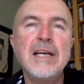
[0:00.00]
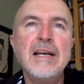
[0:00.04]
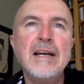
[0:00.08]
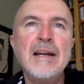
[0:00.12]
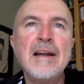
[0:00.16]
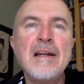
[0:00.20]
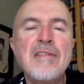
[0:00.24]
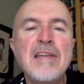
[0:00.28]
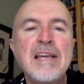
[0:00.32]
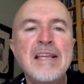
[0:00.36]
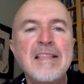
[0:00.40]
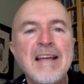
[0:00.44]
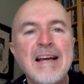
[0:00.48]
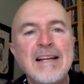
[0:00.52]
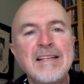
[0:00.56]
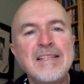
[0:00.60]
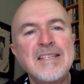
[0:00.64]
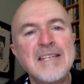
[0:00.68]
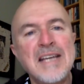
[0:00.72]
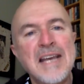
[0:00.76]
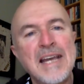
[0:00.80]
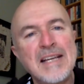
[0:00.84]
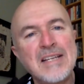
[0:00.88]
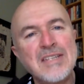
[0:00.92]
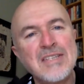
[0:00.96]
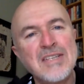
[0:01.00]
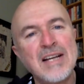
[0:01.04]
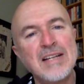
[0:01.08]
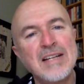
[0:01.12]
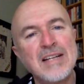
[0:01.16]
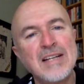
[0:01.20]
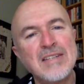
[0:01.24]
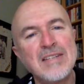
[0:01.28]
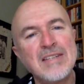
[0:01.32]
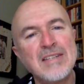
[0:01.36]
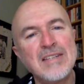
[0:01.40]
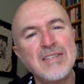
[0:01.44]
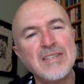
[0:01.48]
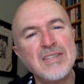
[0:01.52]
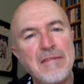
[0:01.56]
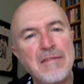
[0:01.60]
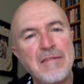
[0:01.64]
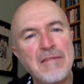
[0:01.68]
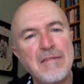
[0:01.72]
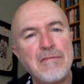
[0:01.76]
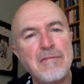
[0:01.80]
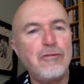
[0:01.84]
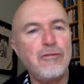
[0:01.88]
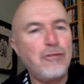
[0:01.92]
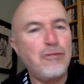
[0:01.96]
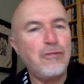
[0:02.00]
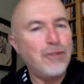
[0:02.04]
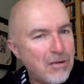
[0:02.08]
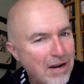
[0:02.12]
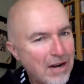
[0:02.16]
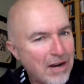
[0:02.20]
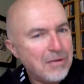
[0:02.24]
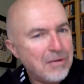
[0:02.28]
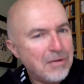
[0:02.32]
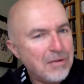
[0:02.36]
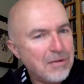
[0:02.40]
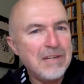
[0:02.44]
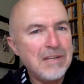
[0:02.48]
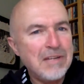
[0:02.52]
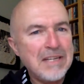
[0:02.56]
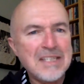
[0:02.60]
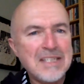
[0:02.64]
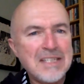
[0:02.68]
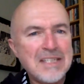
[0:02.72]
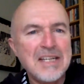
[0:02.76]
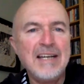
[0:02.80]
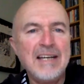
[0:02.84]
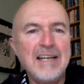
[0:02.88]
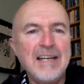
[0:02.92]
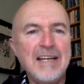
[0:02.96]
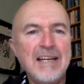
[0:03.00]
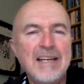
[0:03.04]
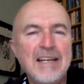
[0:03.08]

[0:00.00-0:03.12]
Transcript: And I think that takes that slight fear out of it.